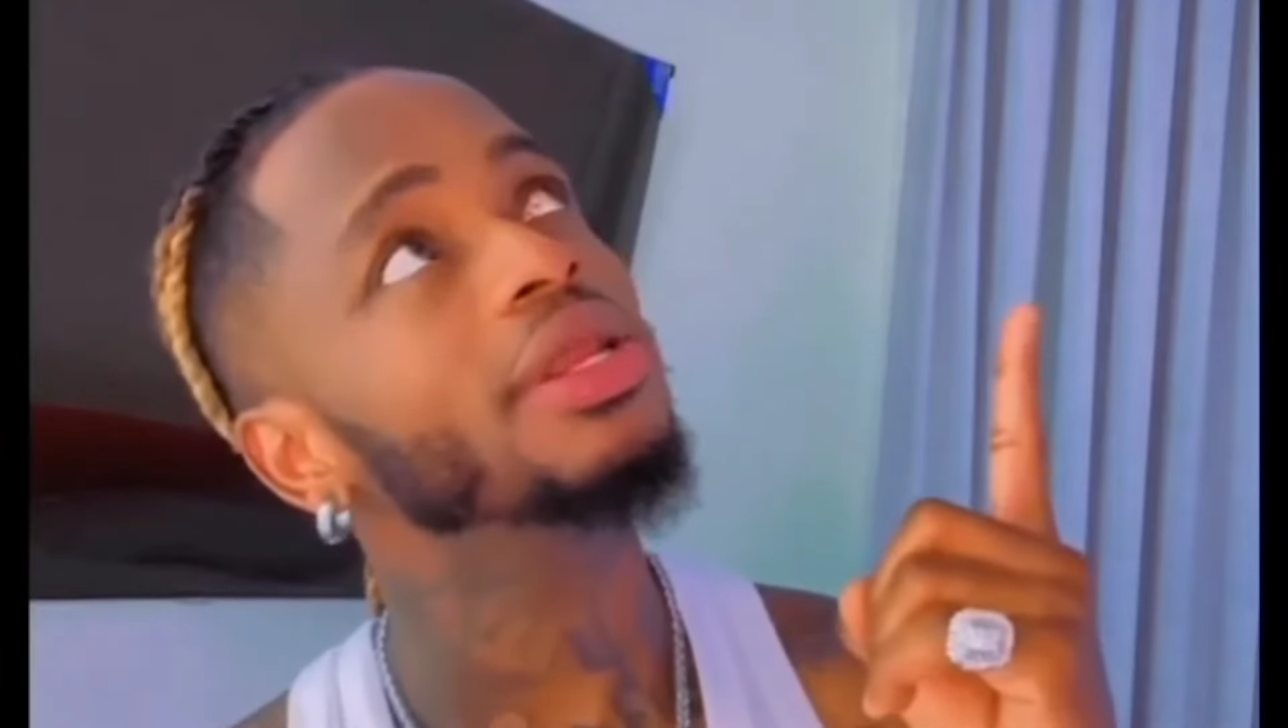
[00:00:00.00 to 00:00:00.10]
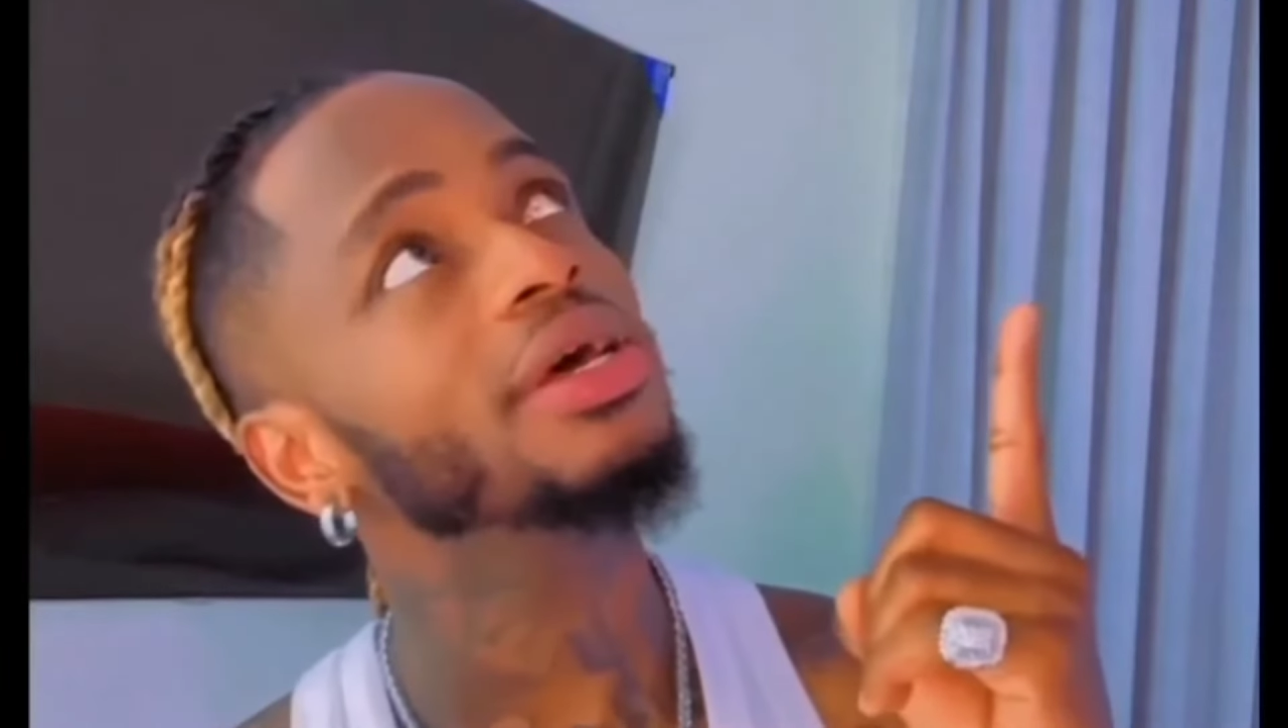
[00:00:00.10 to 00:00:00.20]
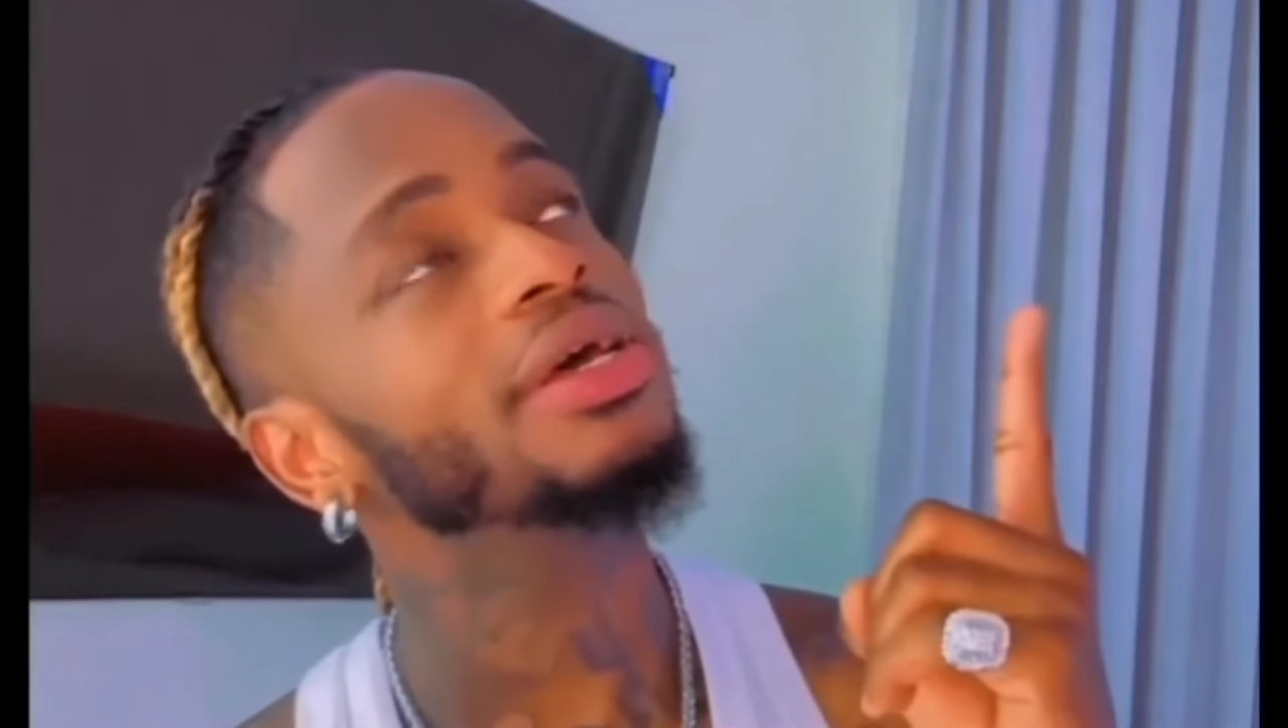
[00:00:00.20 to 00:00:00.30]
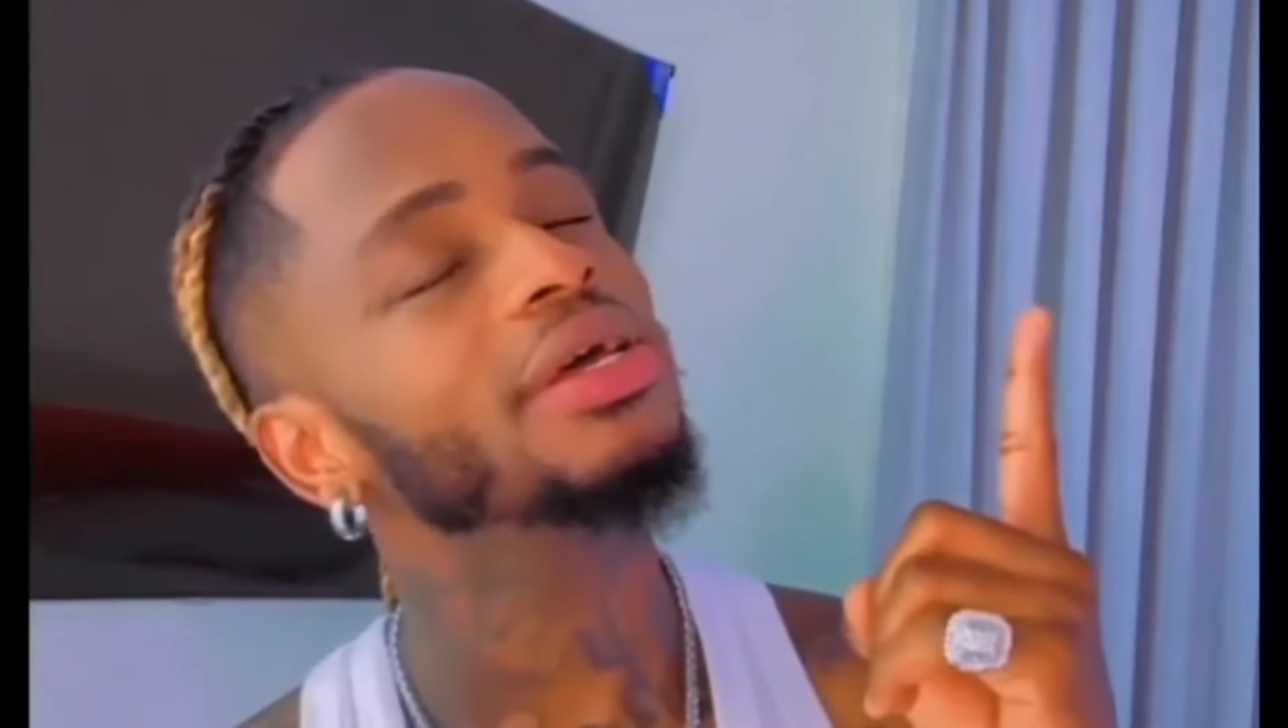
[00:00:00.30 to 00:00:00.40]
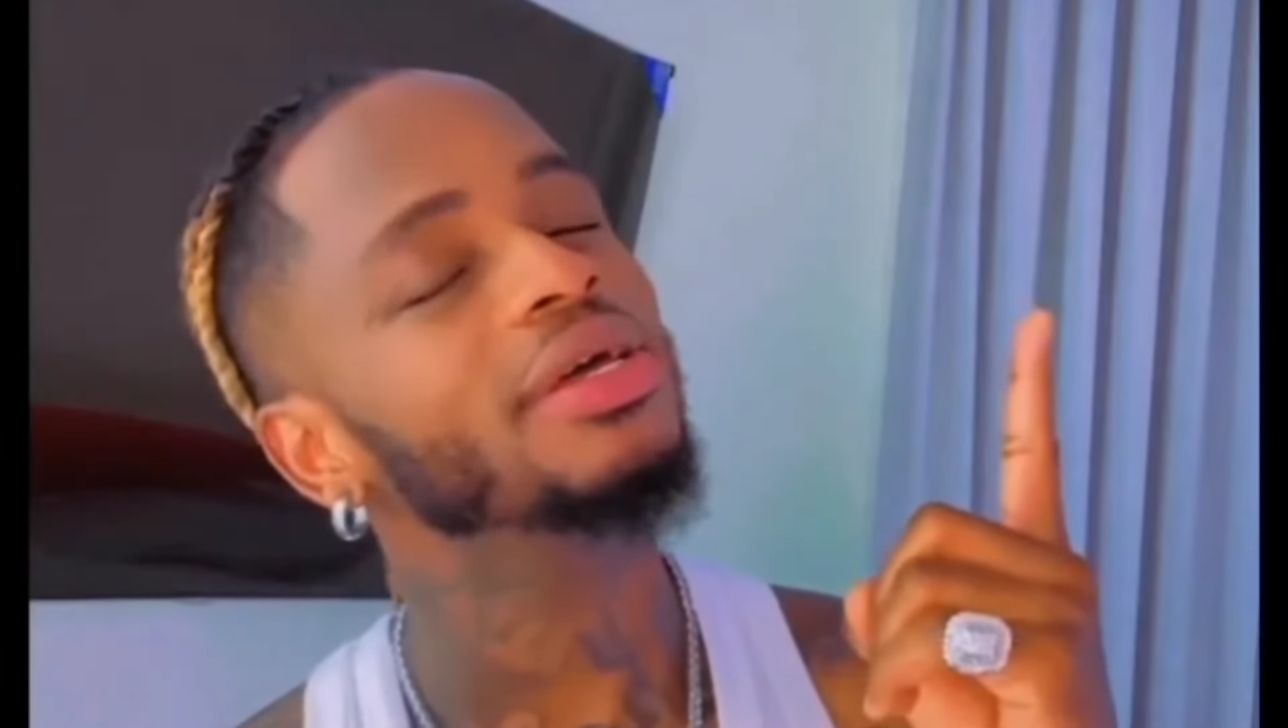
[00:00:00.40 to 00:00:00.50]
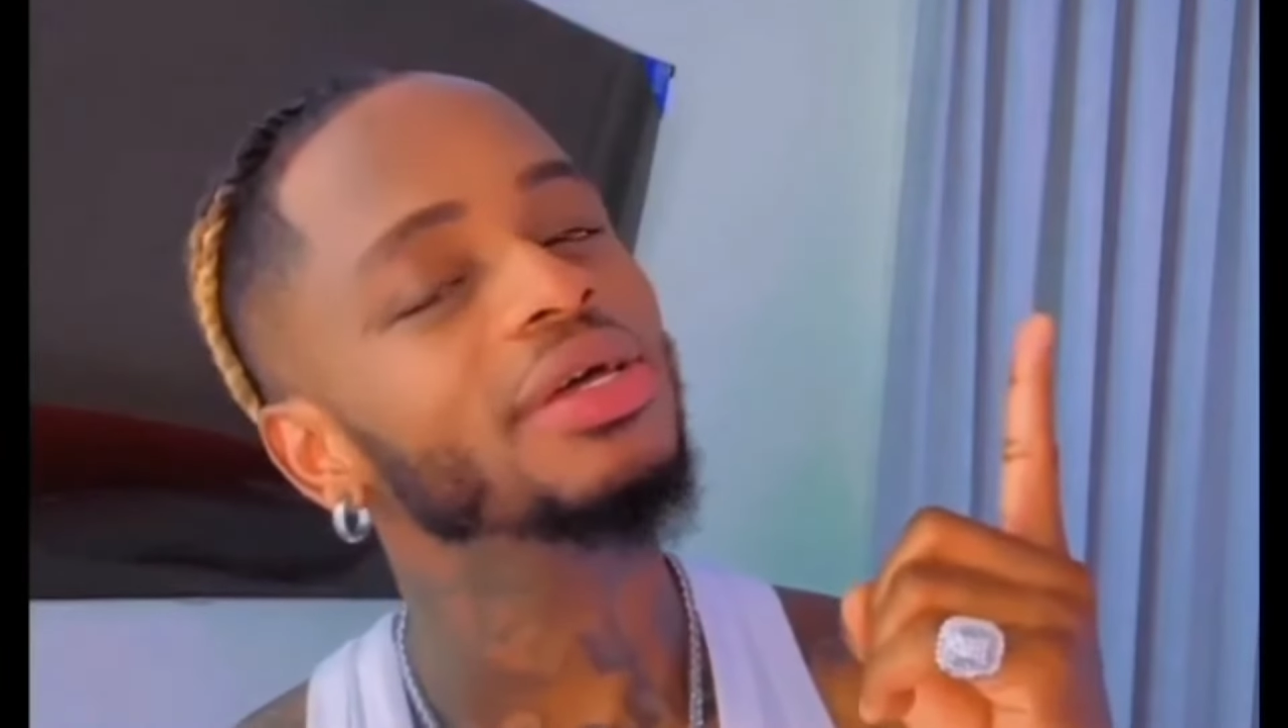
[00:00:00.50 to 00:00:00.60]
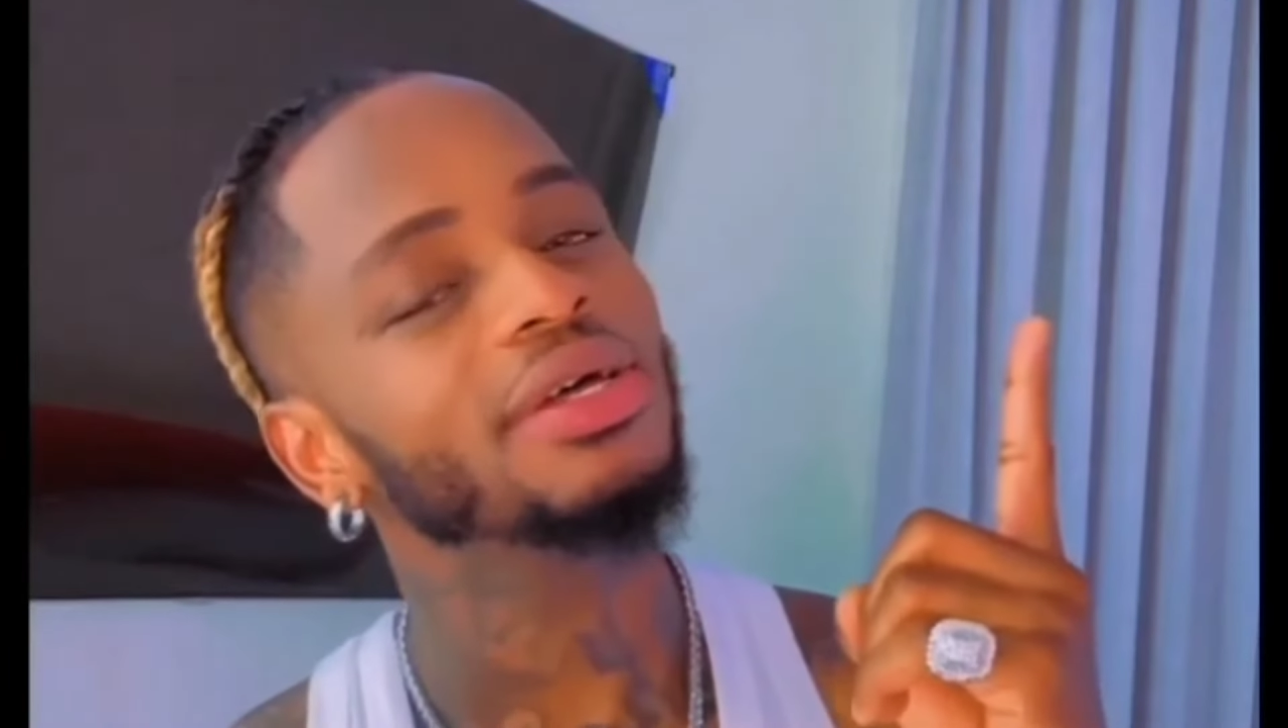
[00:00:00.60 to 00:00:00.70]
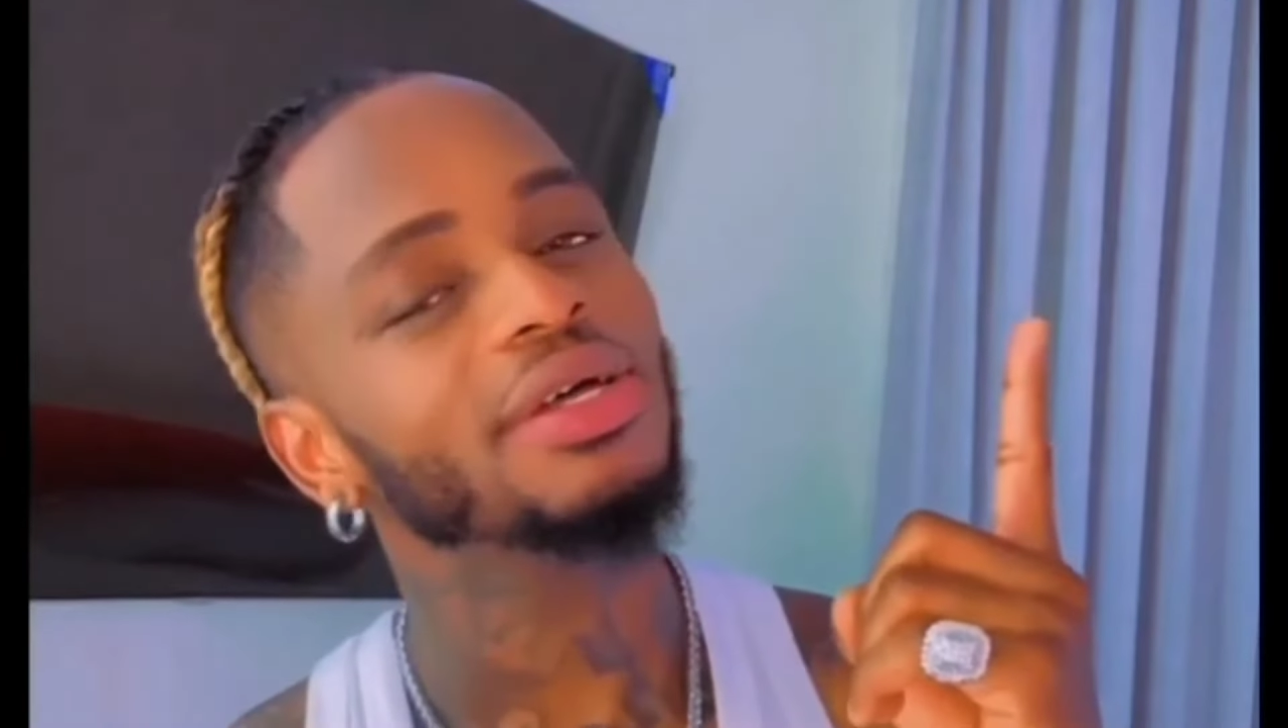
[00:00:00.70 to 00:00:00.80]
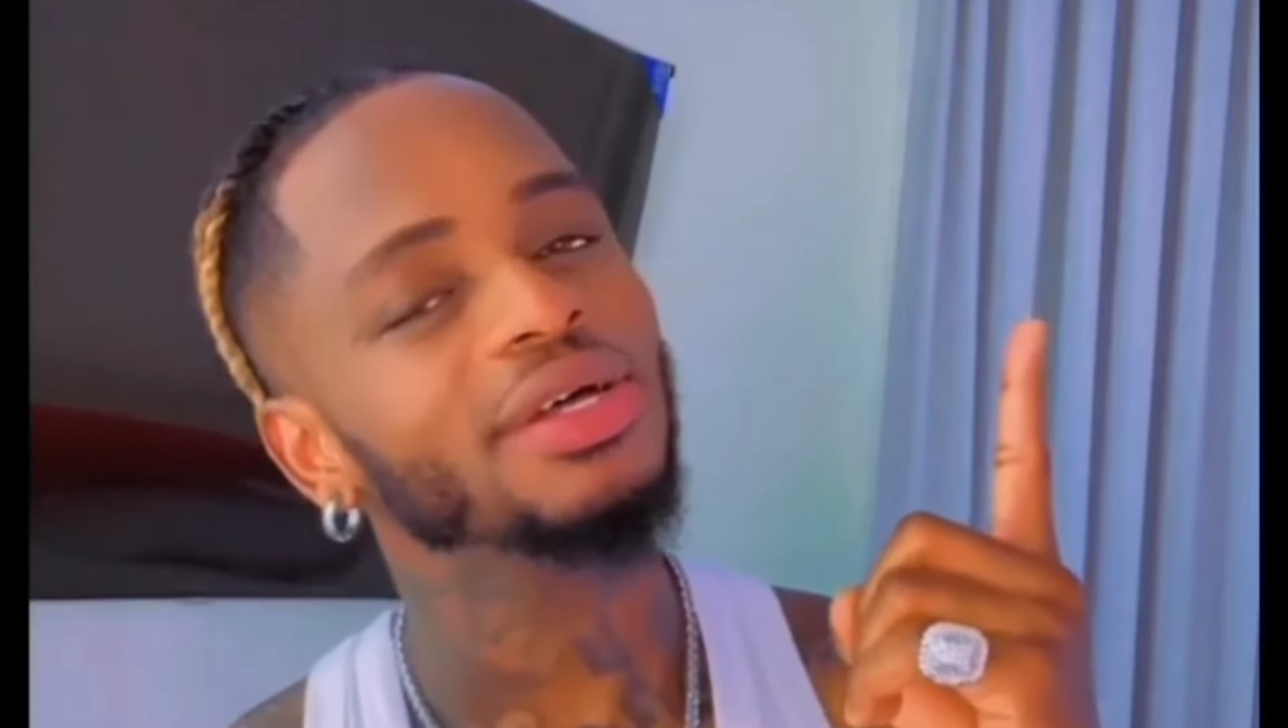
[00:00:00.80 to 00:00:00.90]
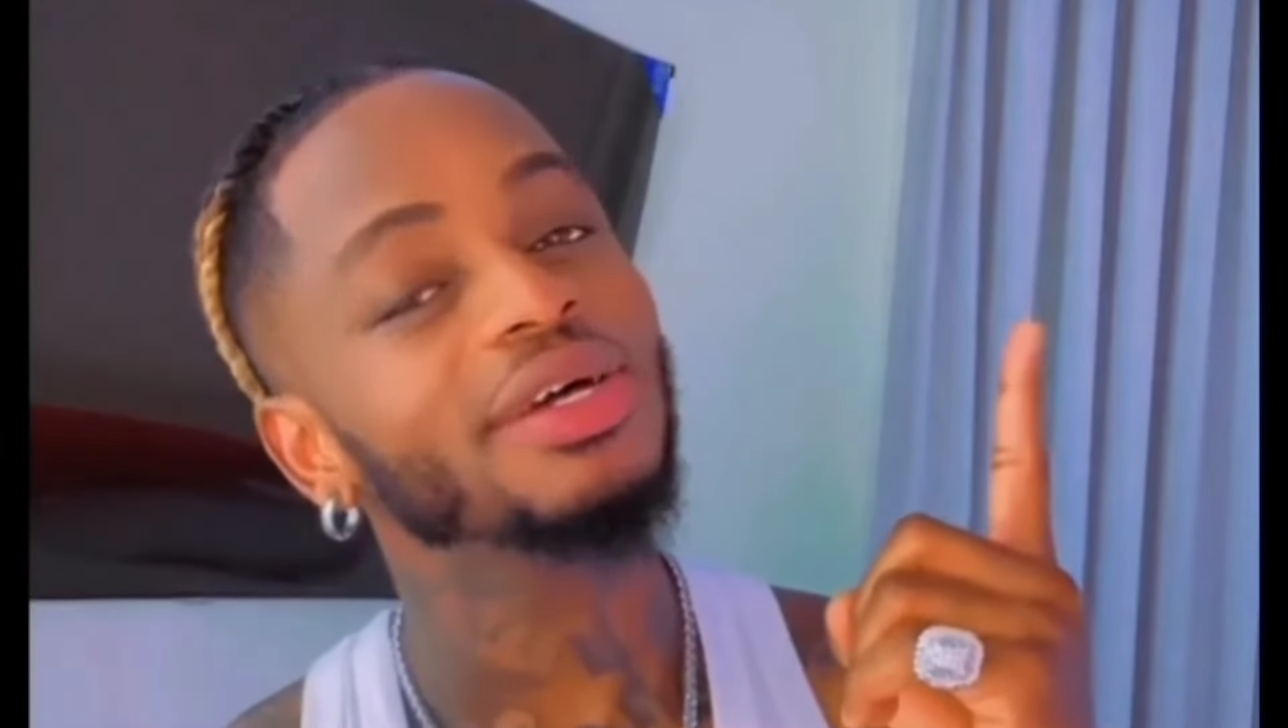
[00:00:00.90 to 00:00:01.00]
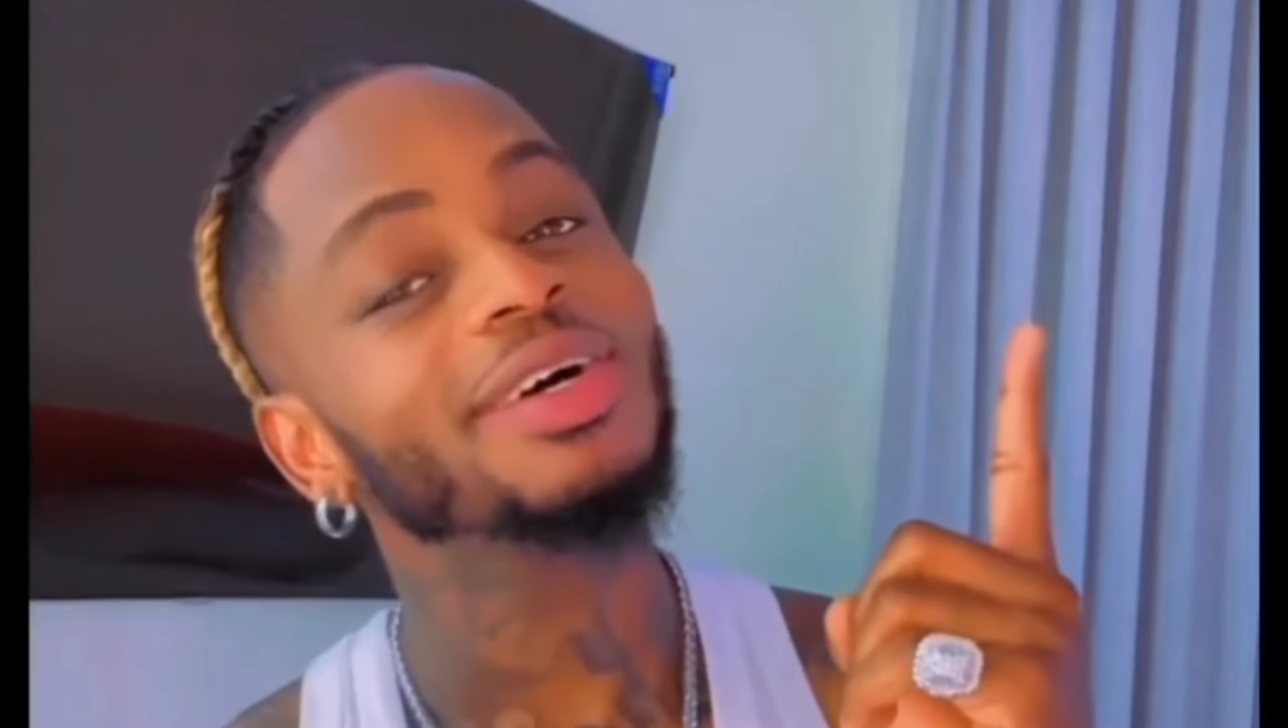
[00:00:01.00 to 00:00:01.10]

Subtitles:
anywhere but